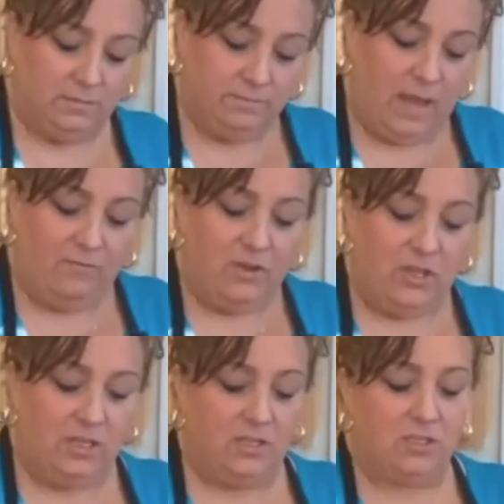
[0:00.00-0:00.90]

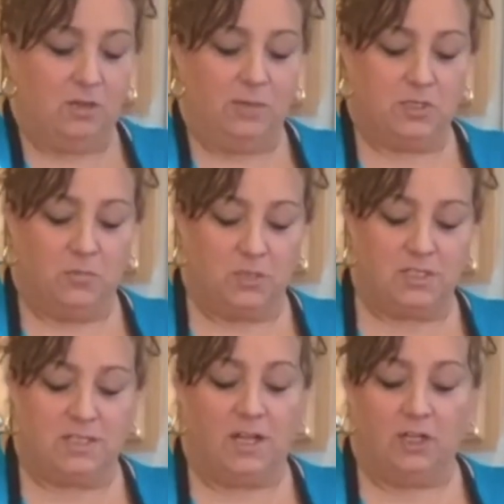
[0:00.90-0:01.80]
Everything is so much more
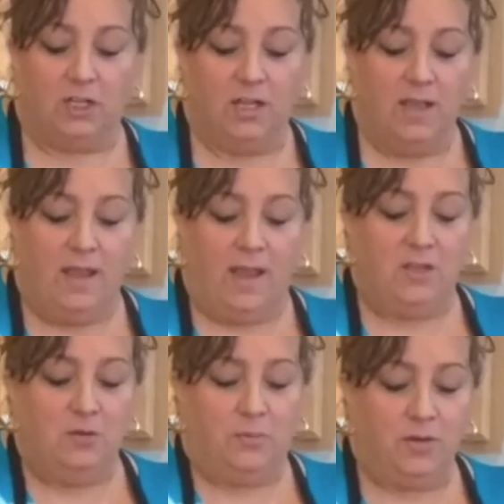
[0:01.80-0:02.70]
subtle,
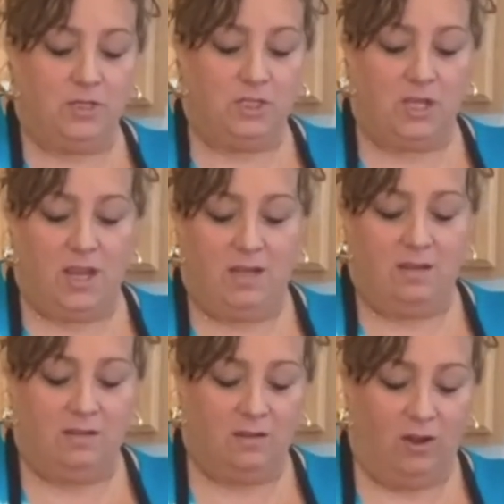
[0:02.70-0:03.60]
and you
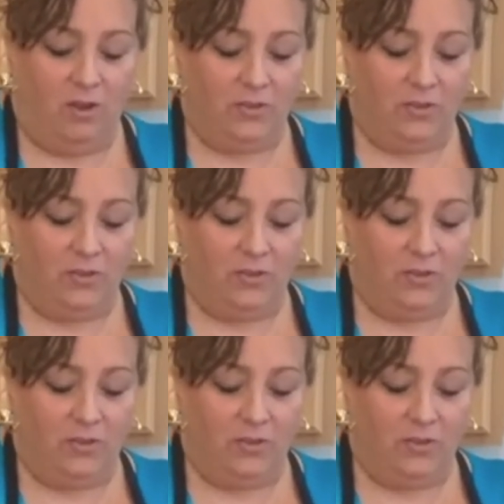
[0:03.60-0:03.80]
appreciate all the